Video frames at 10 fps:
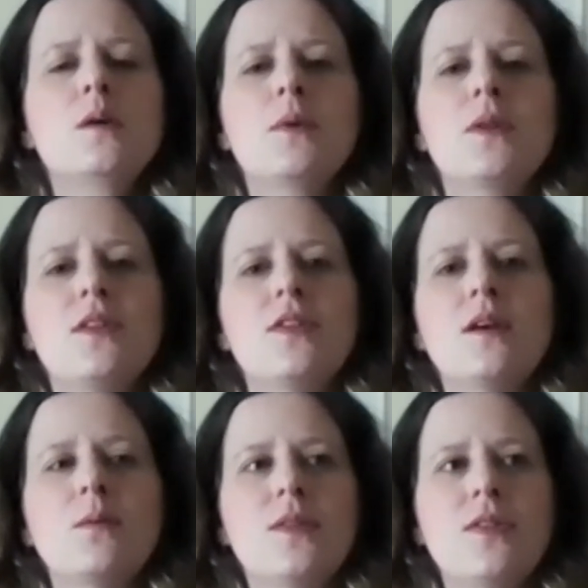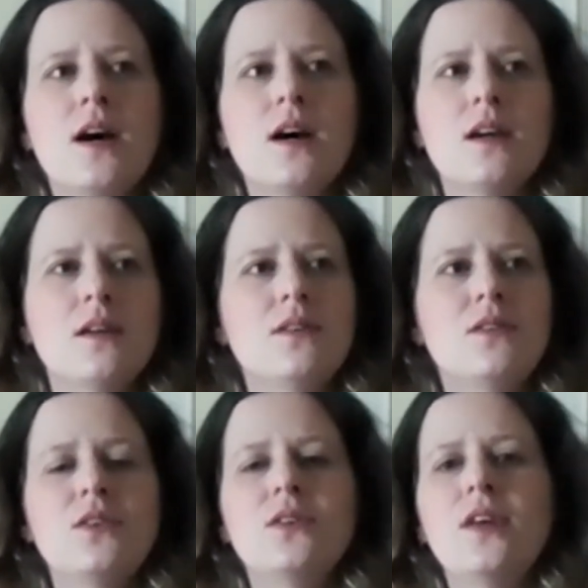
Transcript: But the thing with that is you